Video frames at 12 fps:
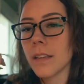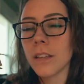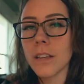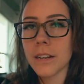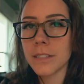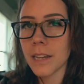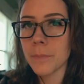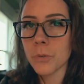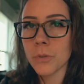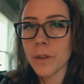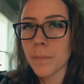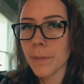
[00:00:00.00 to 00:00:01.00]
A lot of times
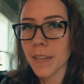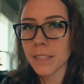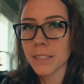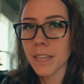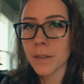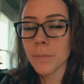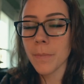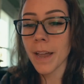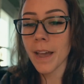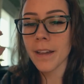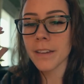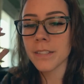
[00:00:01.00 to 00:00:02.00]
when I'm painting, my
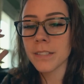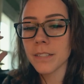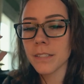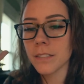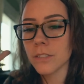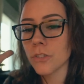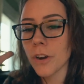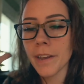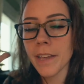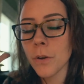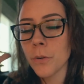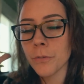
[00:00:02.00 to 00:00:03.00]
eyes dry
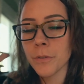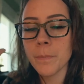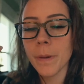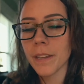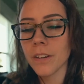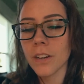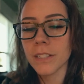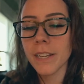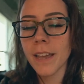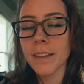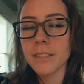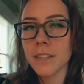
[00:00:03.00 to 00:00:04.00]
out from my
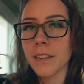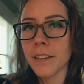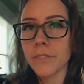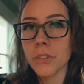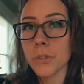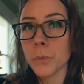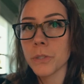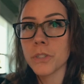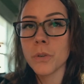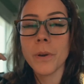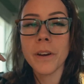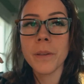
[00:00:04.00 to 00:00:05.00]
contacts and I have to switch
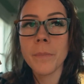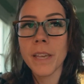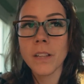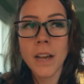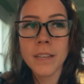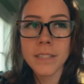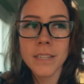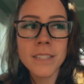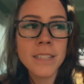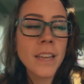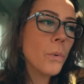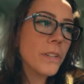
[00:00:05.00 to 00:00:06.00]
to wearing my
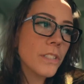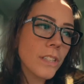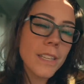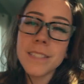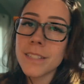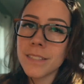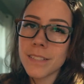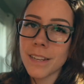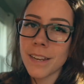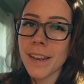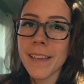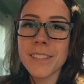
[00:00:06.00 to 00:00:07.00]
glasses, which leads us to
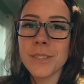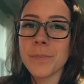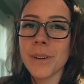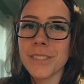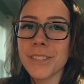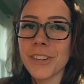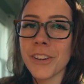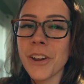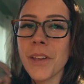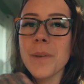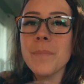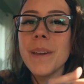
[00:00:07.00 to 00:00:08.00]
today's sponsor,
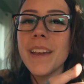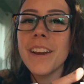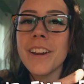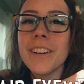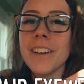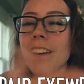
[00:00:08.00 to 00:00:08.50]
Pair